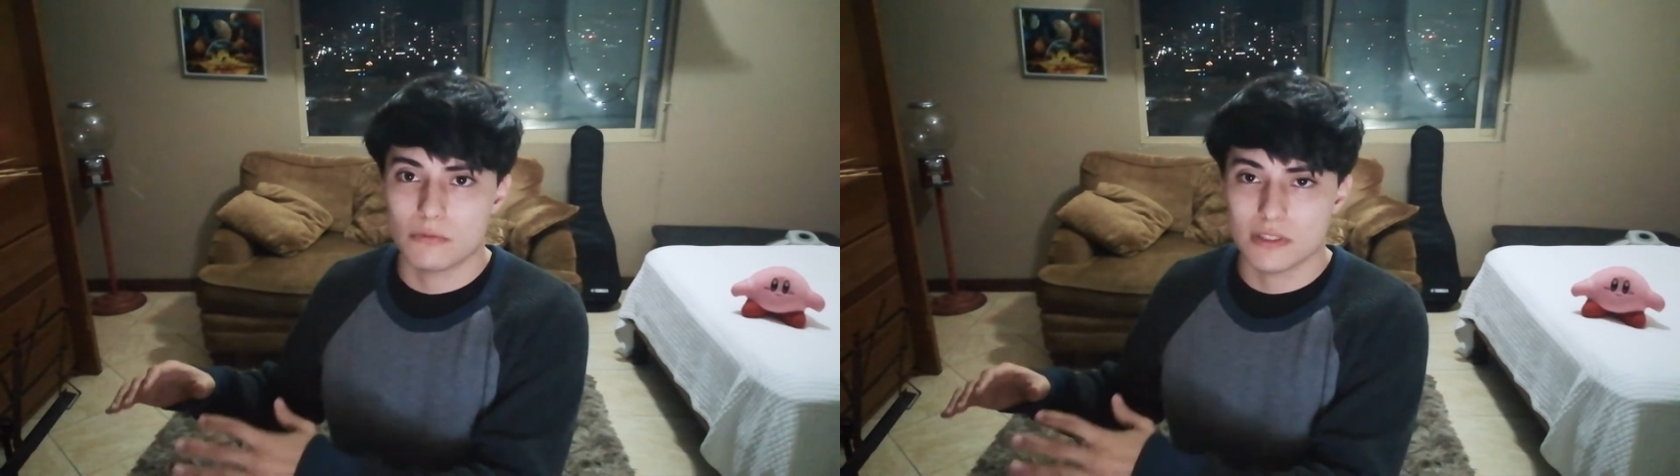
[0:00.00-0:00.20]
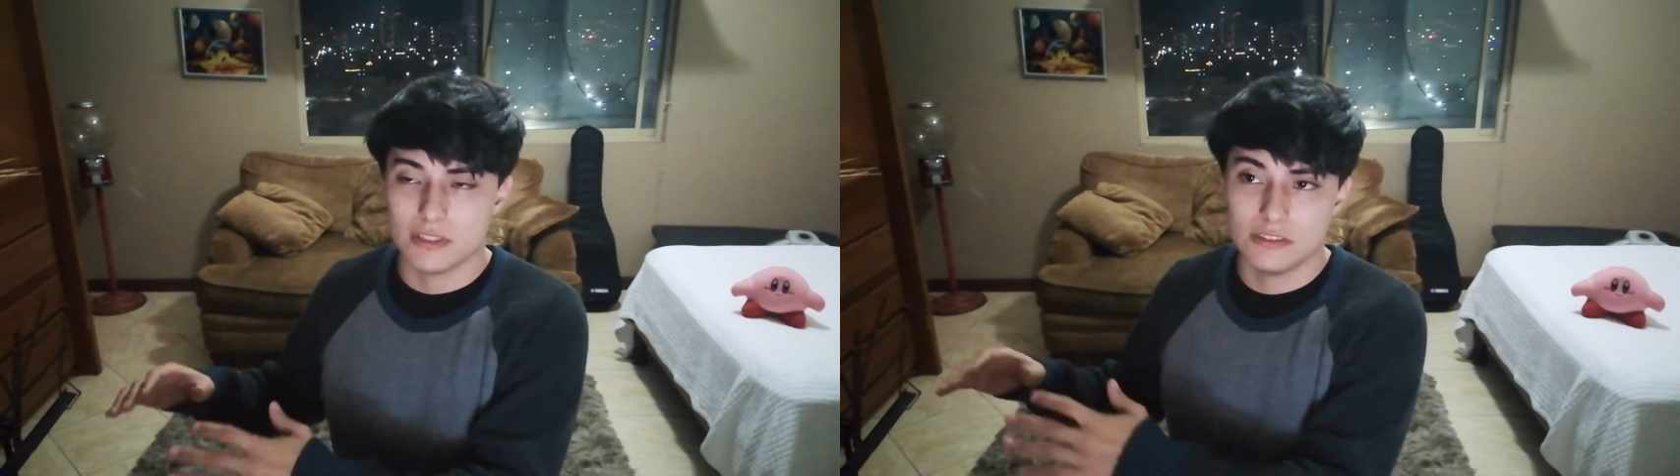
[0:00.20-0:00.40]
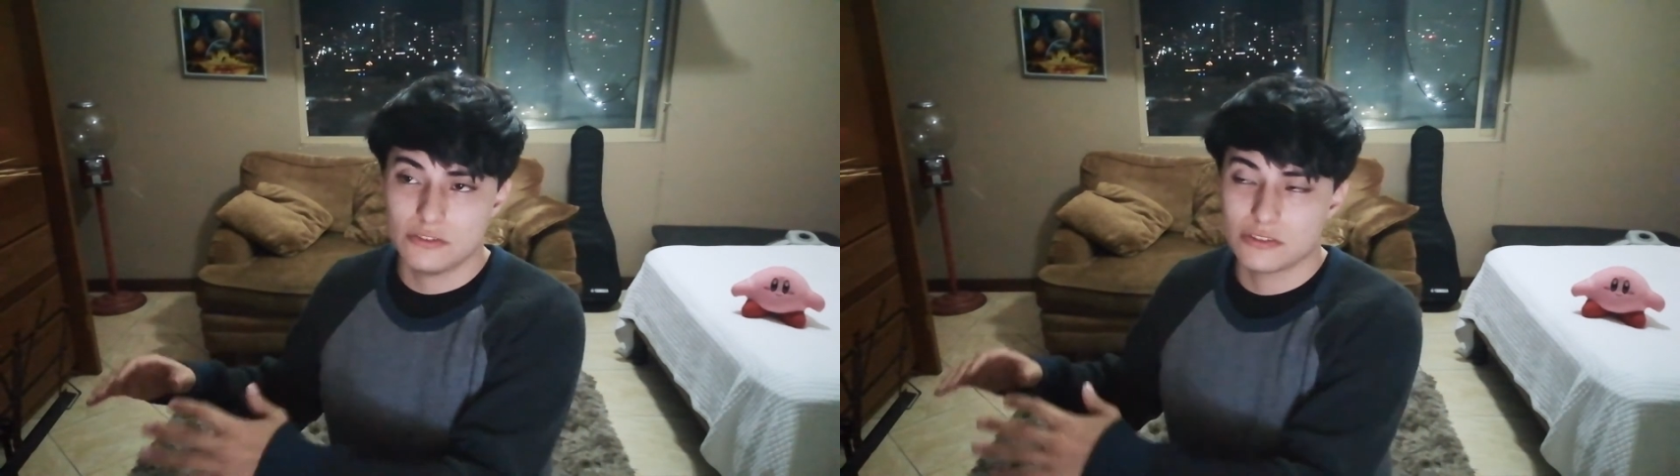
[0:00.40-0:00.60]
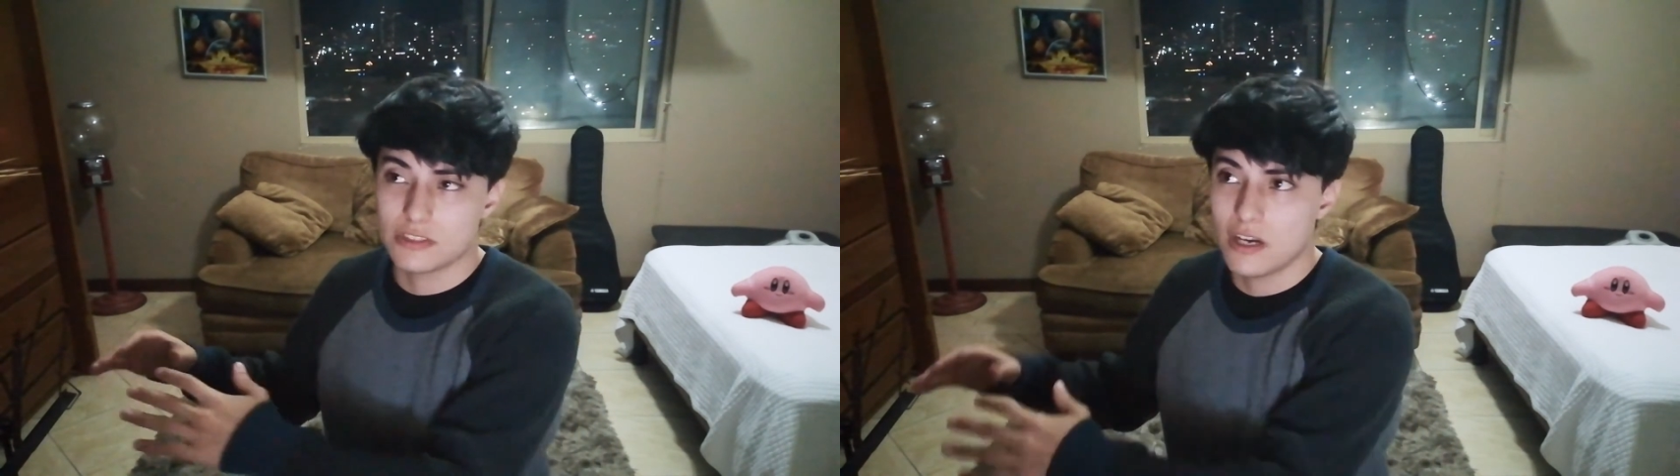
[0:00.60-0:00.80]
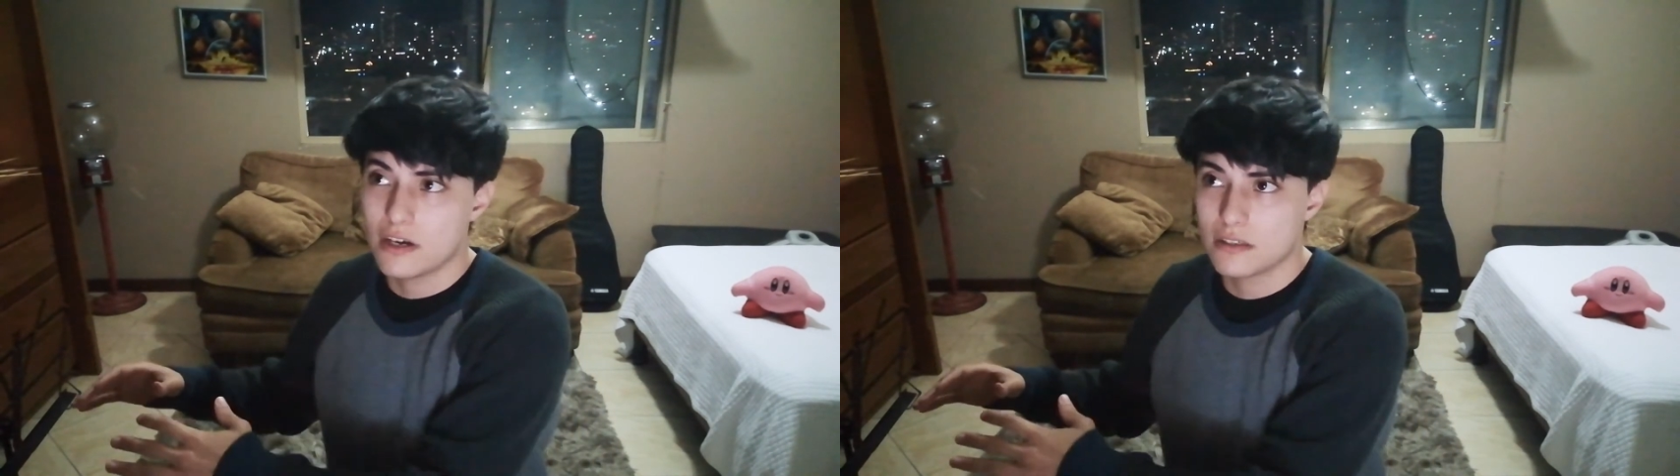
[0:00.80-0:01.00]
what it
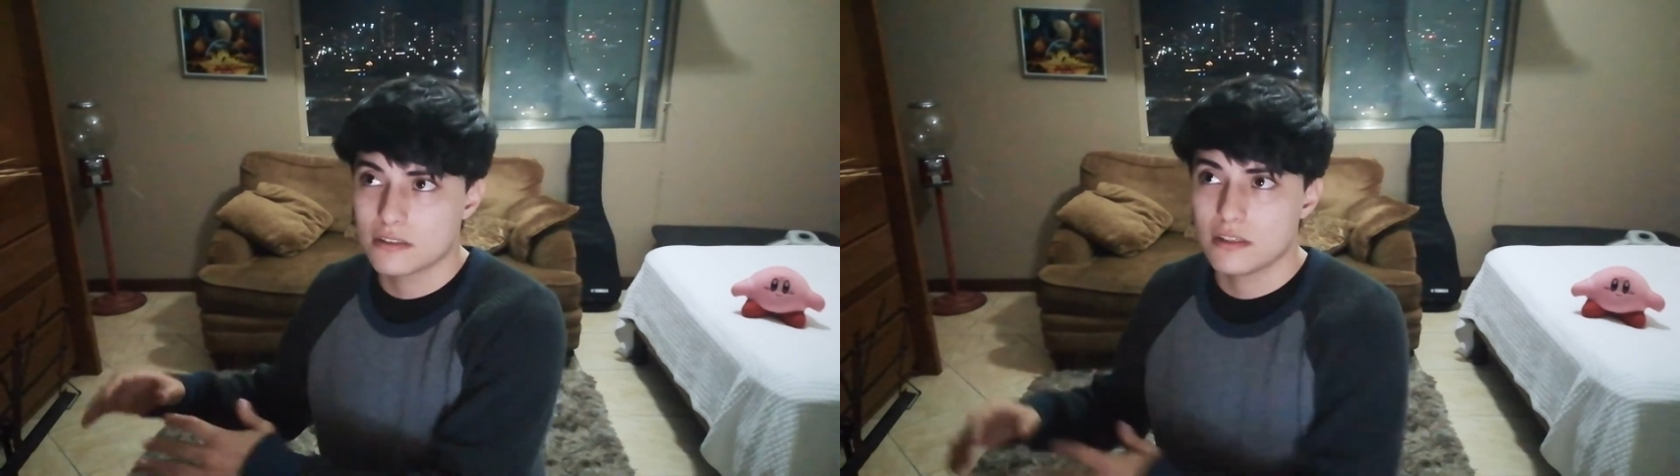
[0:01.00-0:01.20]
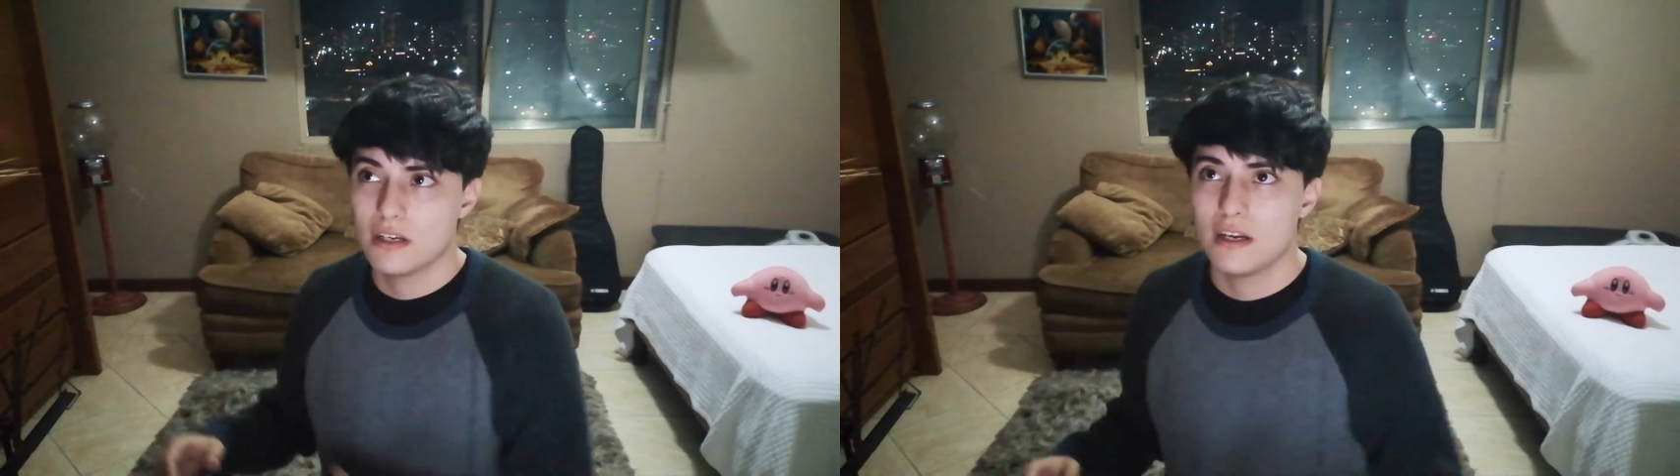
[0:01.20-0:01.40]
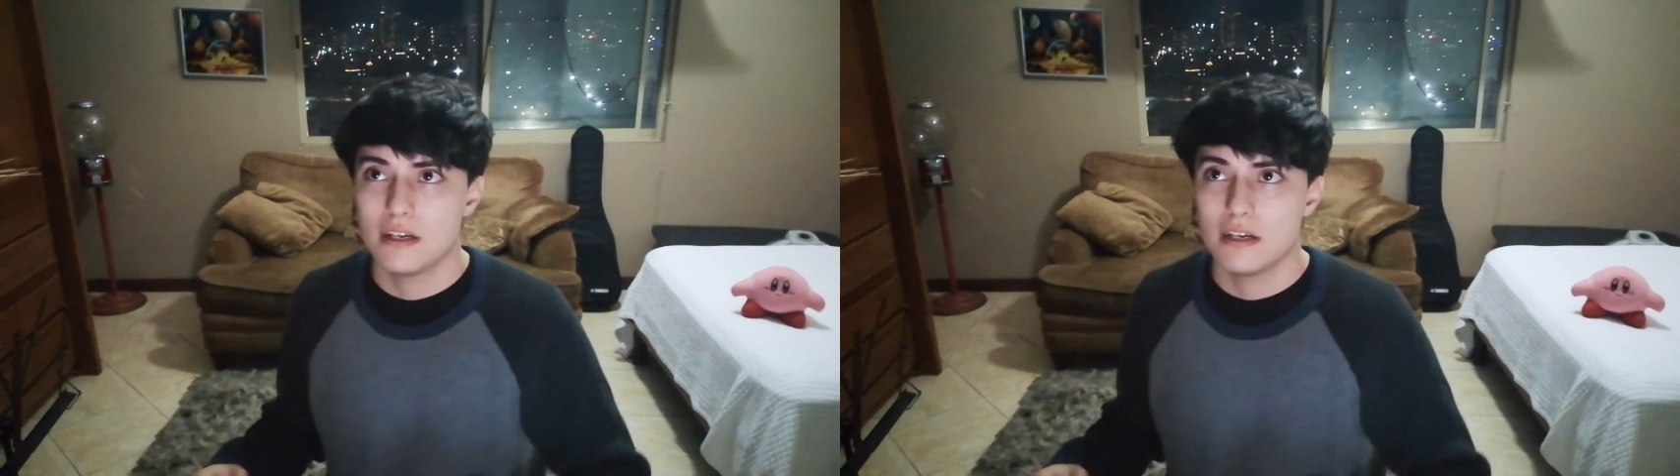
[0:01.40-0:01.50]
just learned,